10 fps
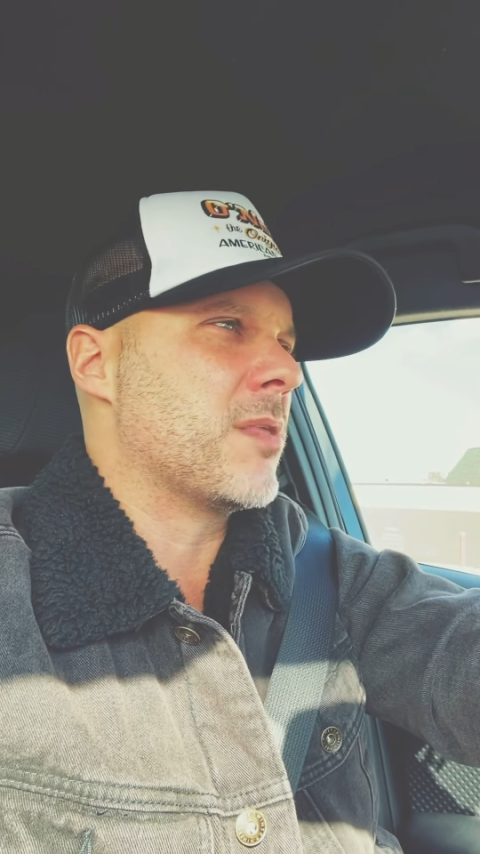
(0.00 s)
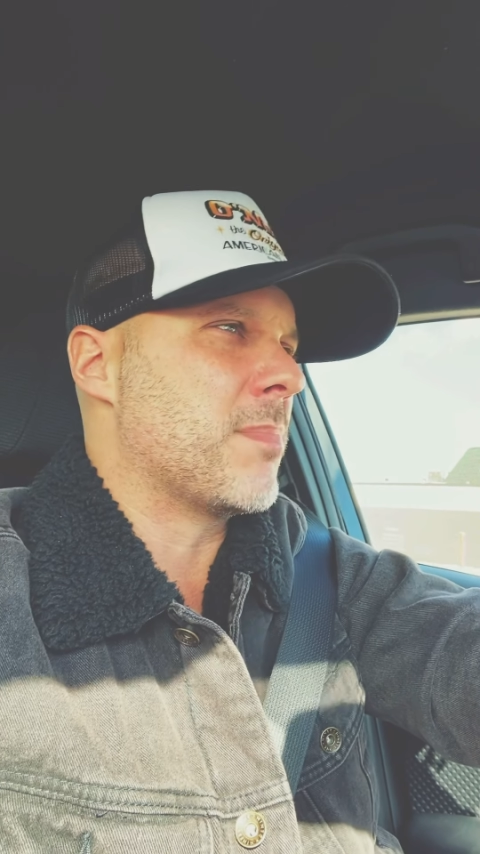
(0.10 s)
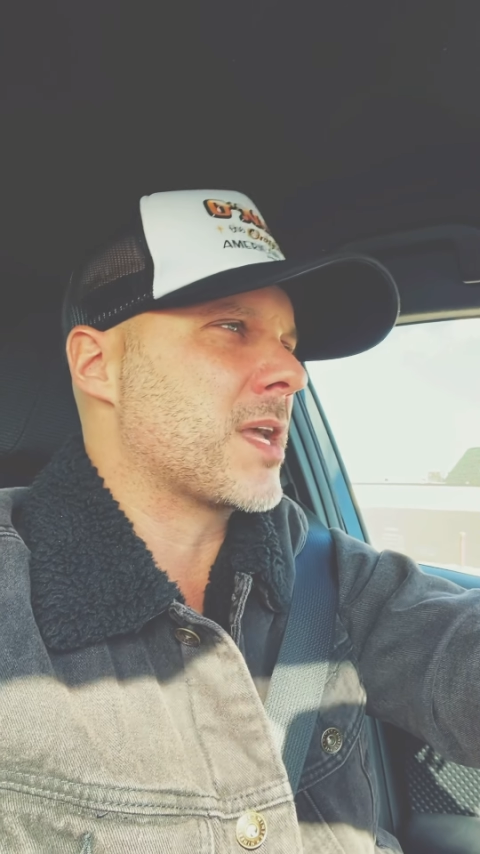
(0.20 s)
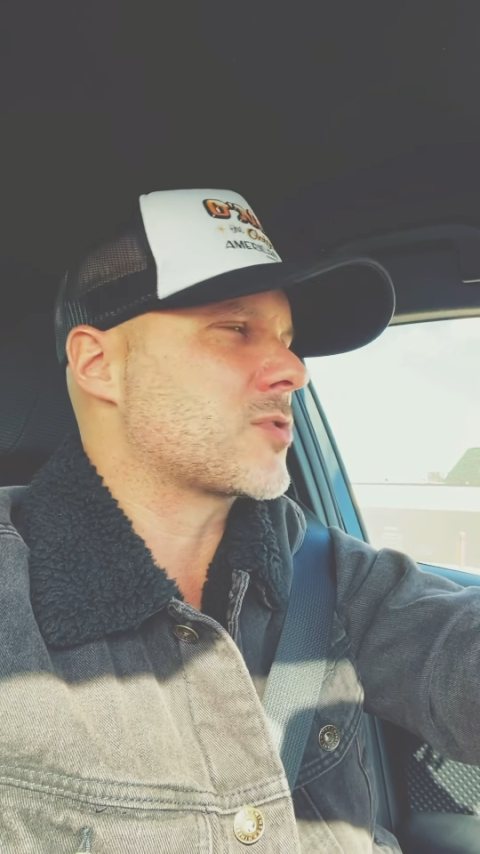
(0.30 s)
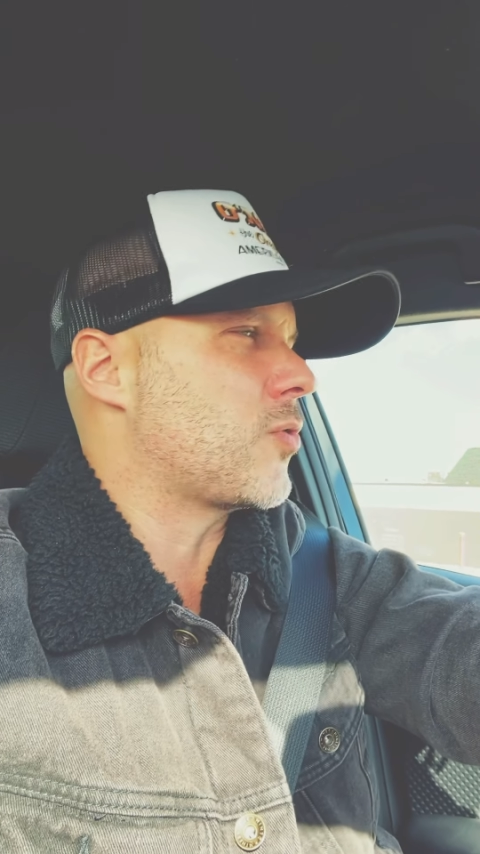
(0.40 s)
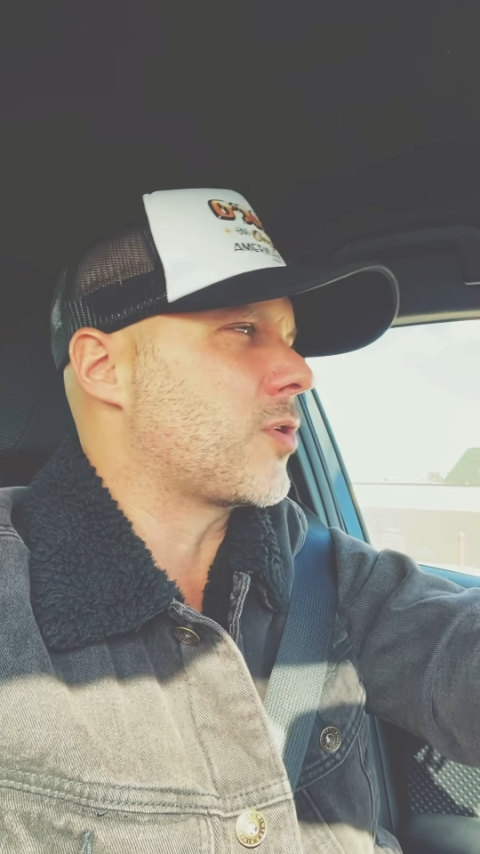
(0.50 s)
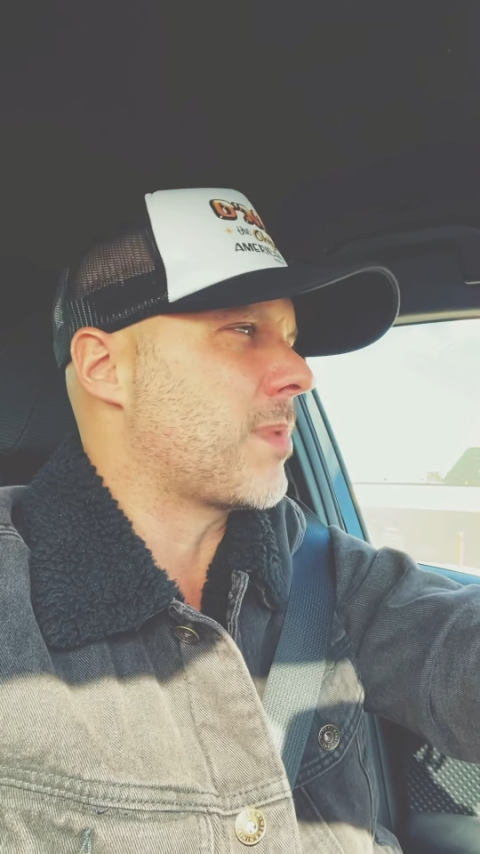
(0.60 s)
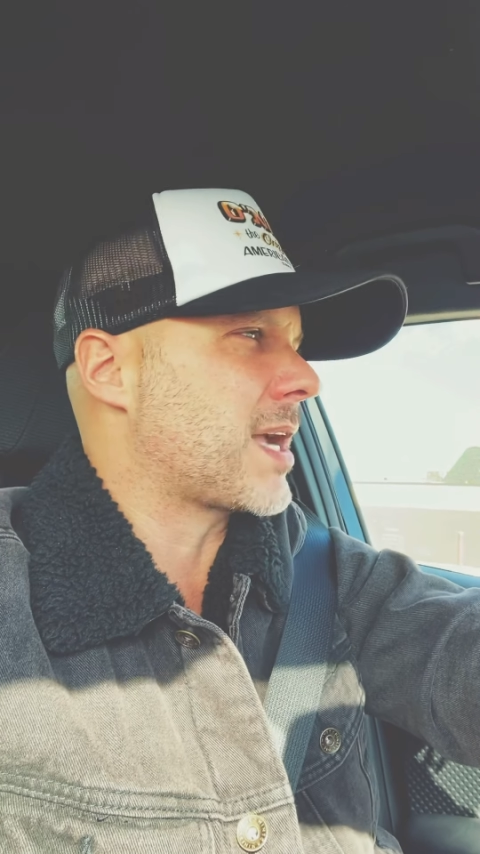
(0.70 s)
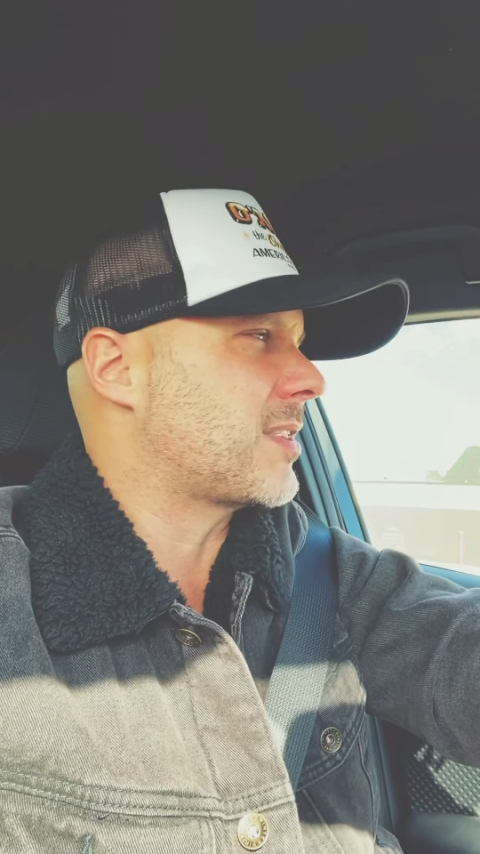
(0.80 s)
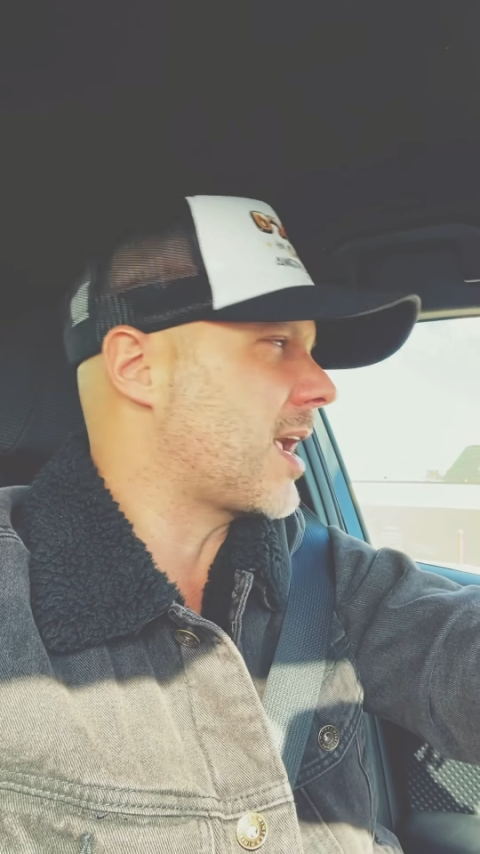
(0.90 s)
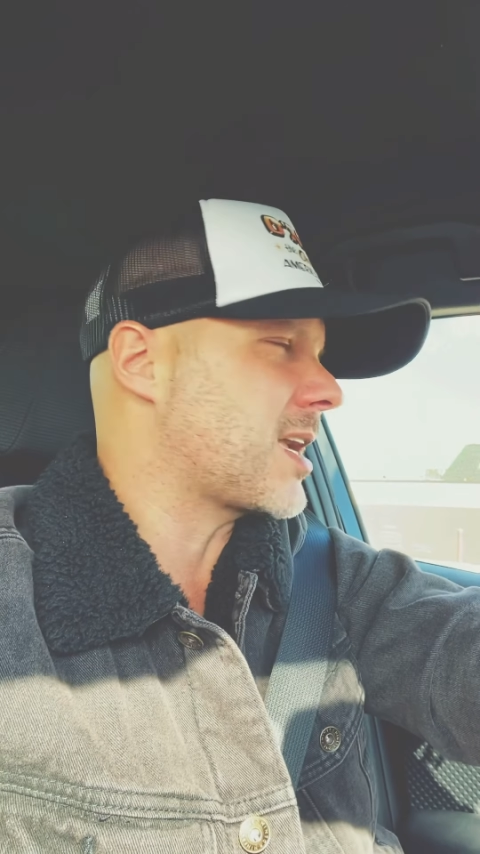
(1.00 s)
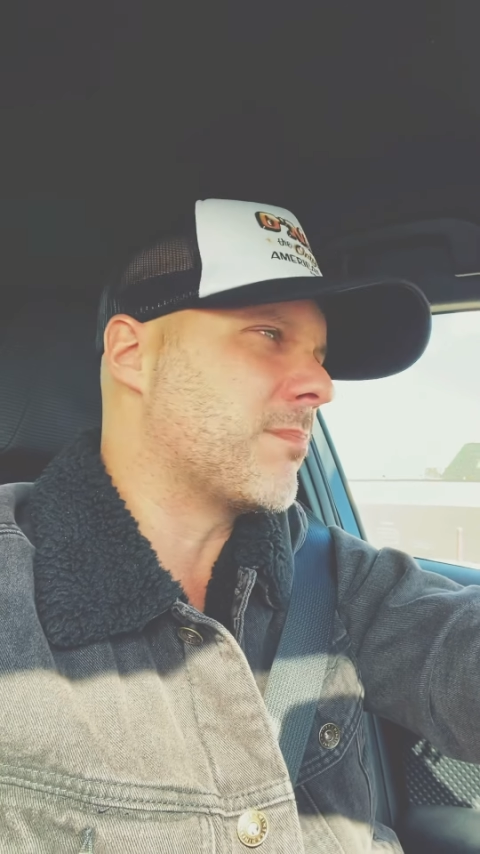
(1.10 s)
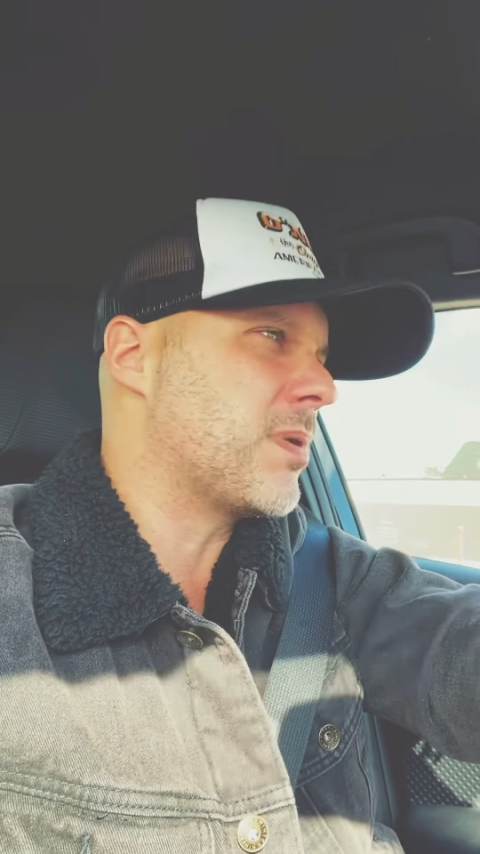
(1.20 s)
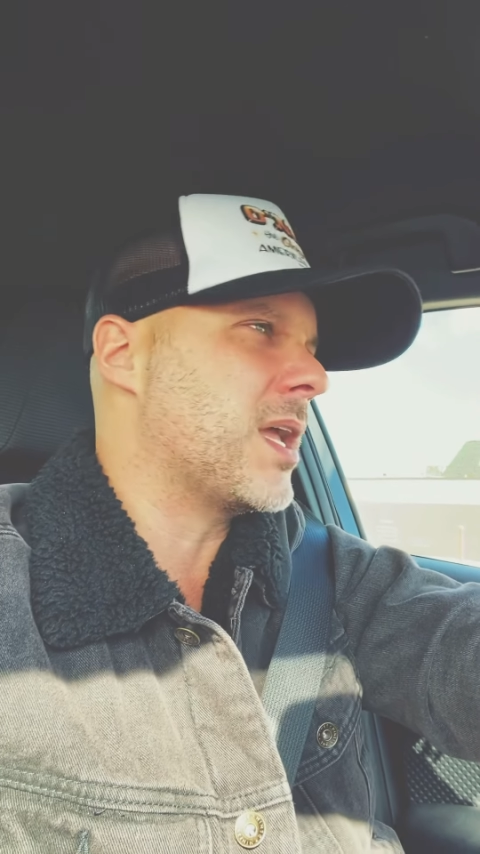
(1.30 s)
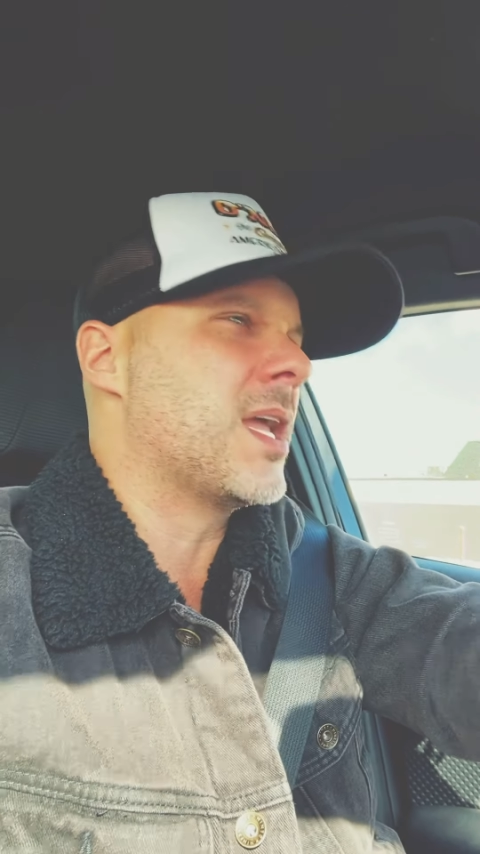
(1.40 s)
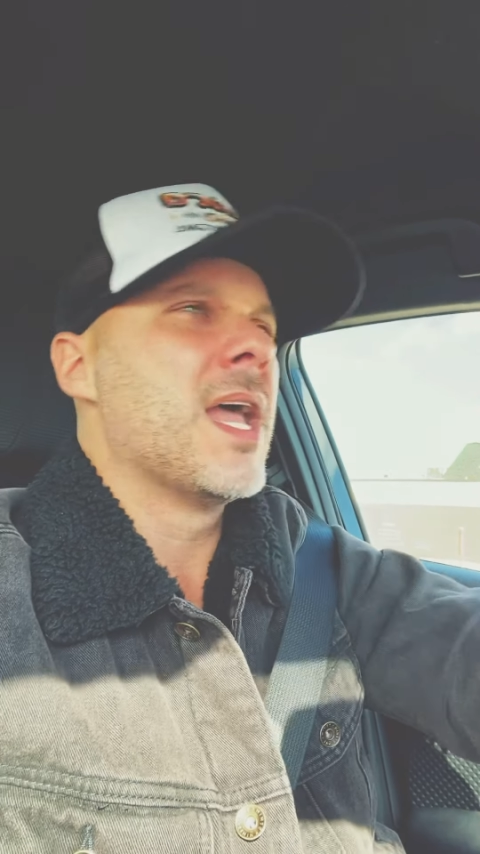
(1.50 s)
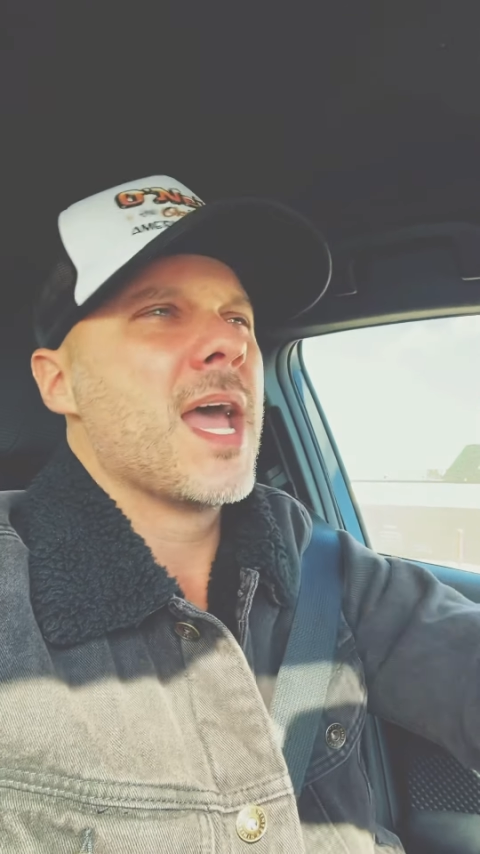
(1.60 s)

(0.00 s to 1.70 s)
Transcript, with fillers: best quarterback that I can be